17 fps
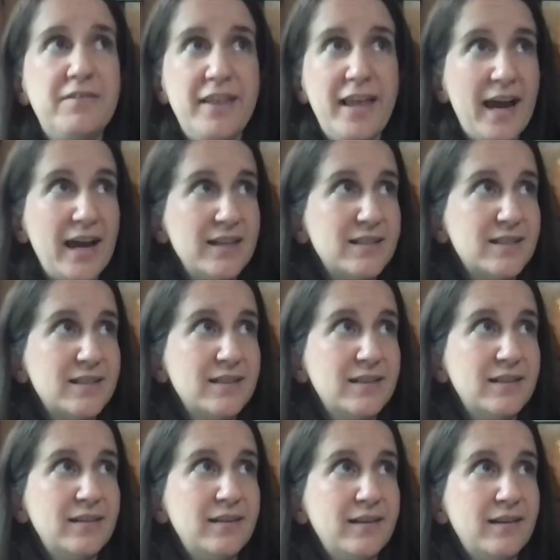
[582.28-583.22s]
that,
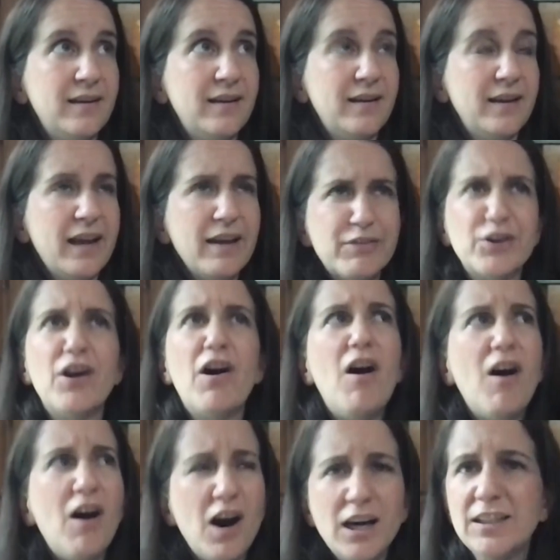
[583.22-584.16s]
they
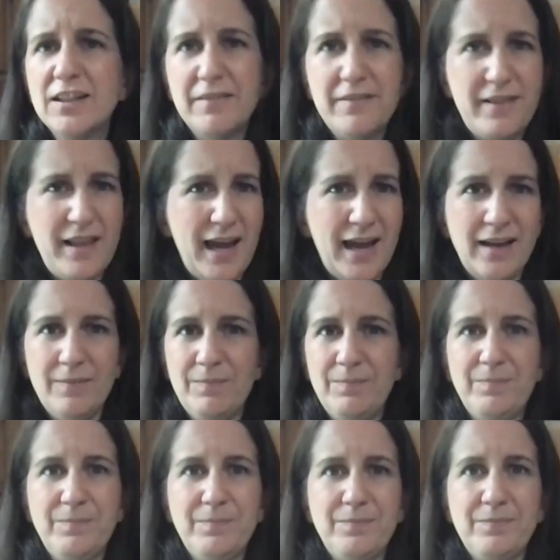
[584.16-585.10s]
decide to return
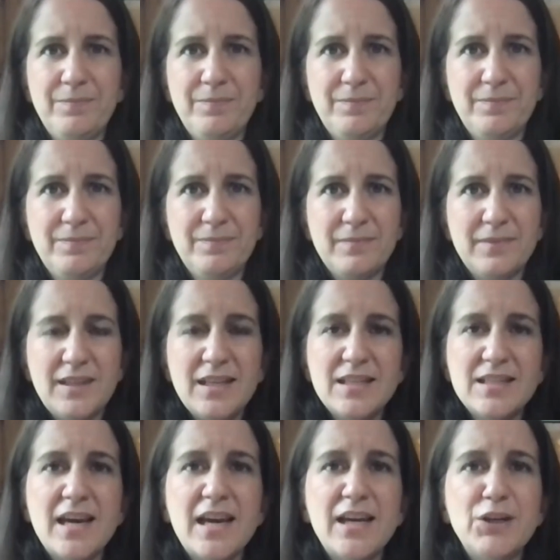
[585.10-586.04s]
home.
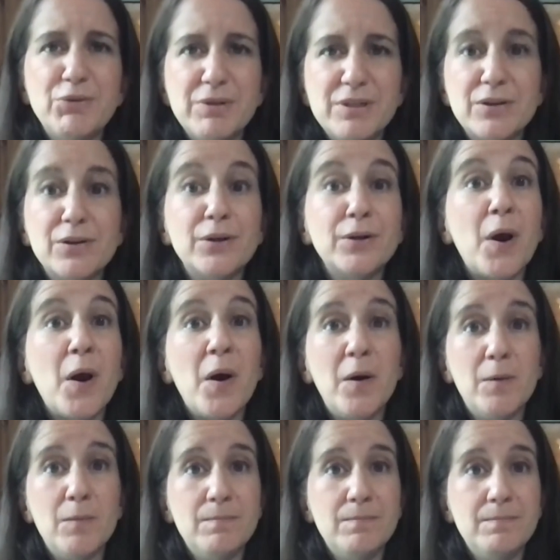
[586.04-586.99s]
Because
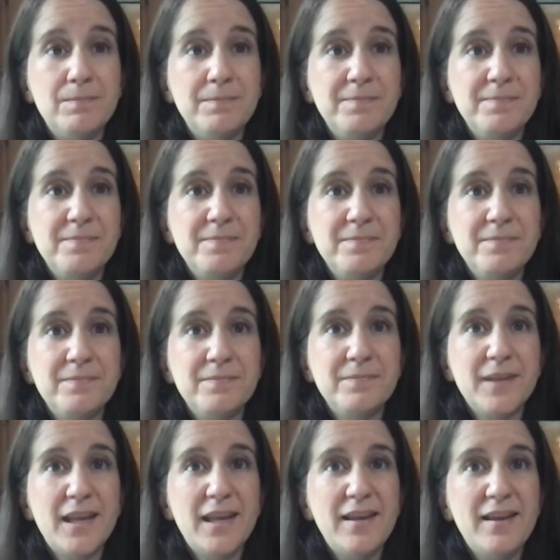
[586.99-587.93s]
sometimes when
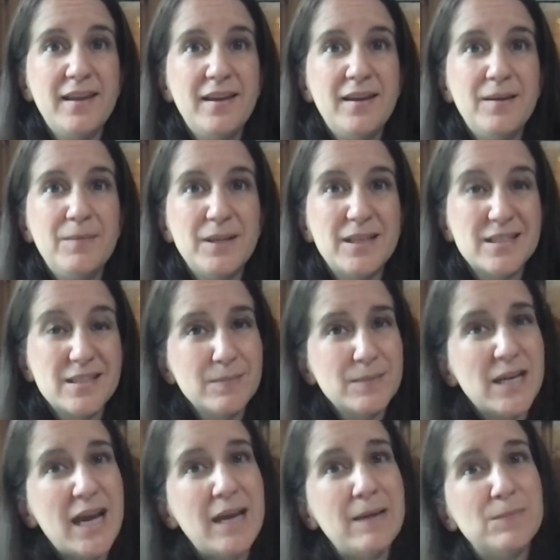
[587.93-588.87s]
things get
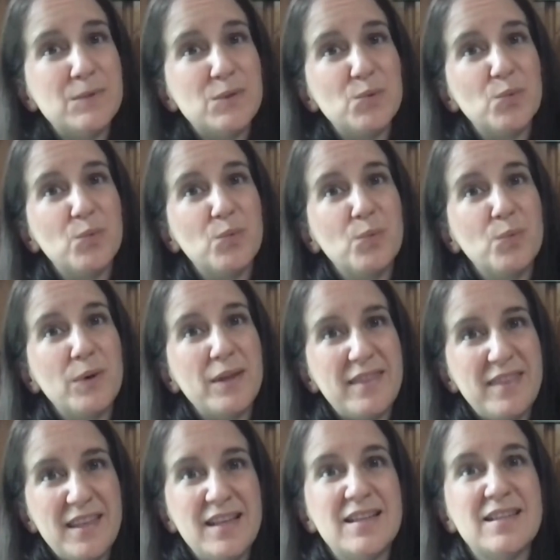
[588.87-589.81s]
difficult,
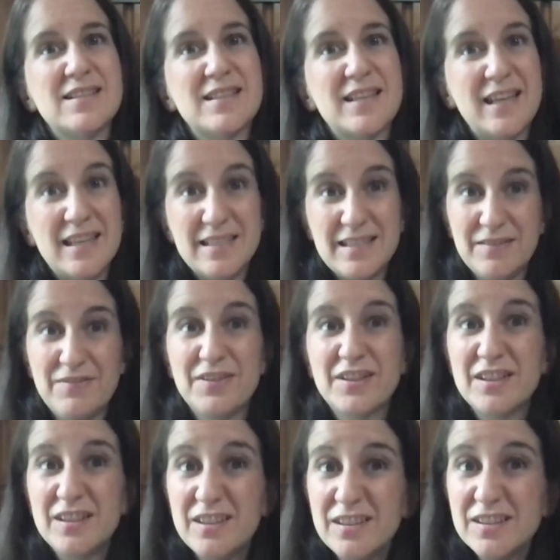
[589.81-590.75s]
you just want to be in
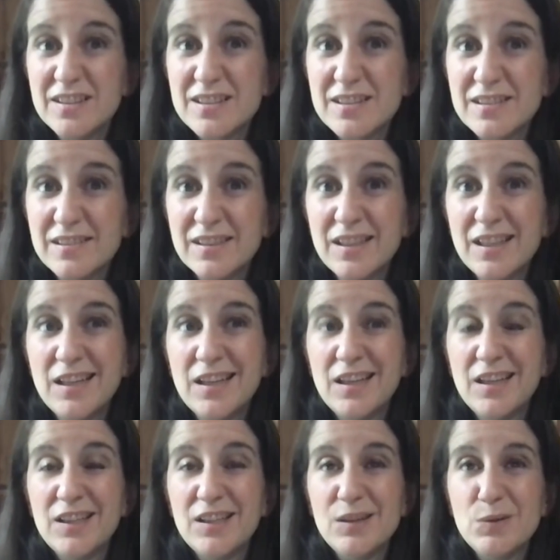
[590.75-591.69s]
a place that feels
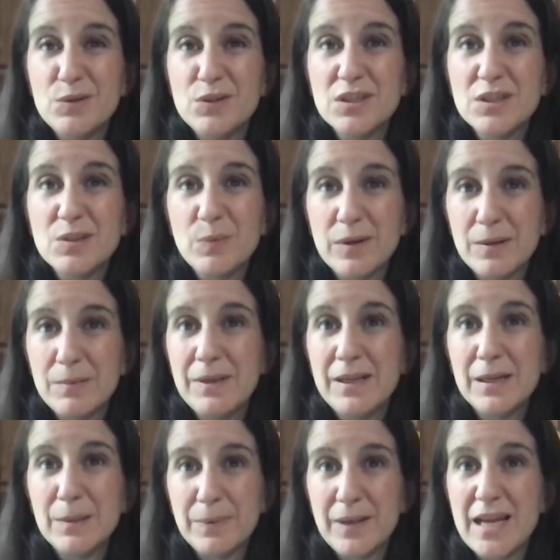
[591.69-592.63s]
comfortable,
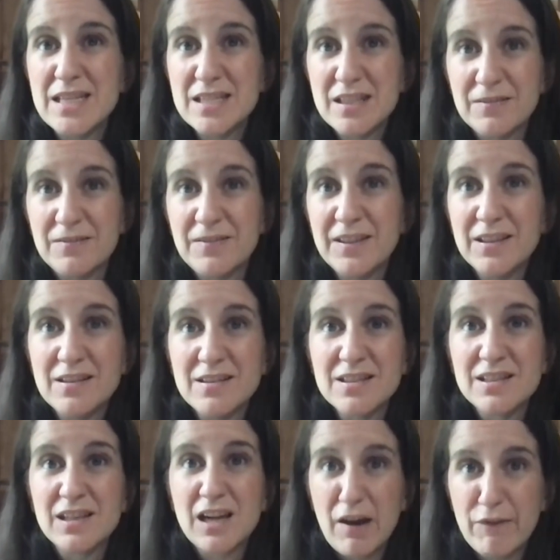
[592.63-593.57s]
around
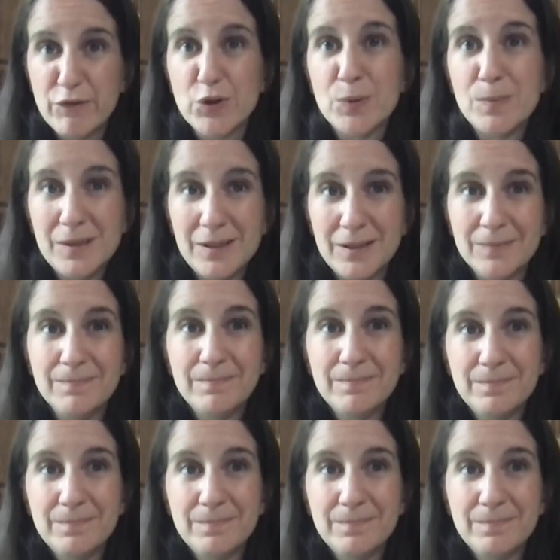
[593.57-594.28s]
people you know.